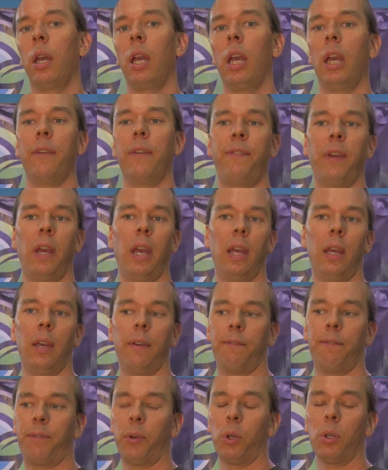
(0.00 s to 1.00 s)
if a
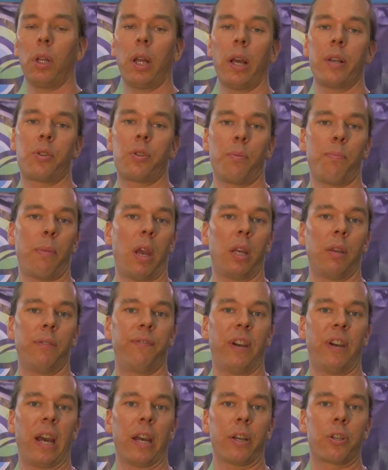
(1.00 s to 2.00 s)
fertilizer
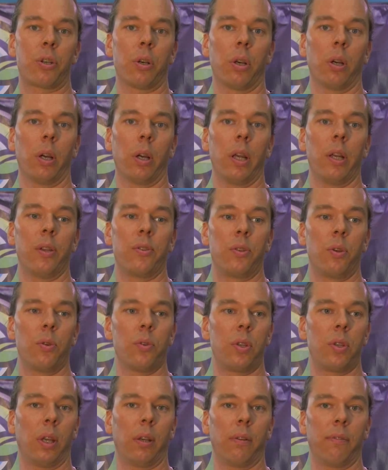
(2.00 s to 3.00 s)
manufacturer is
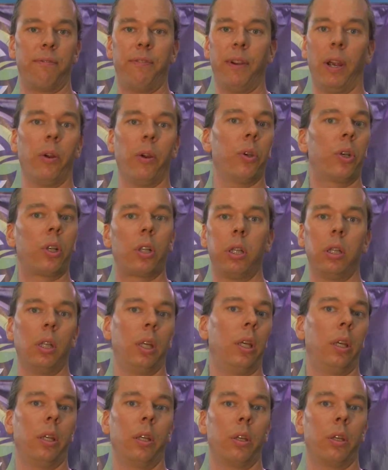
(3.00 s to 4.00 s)
using very
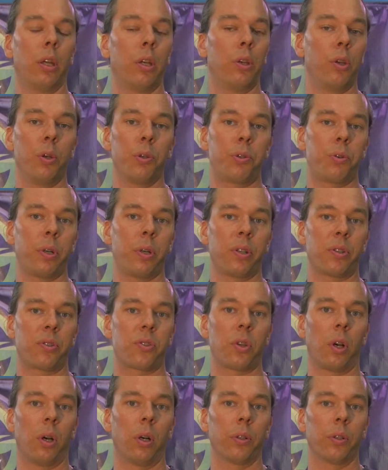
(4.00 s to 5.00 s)
clean nutrient
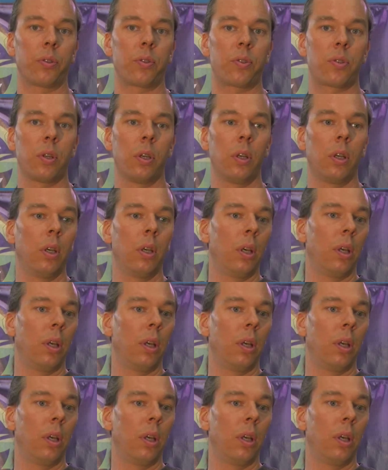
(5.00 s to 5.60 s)
salts,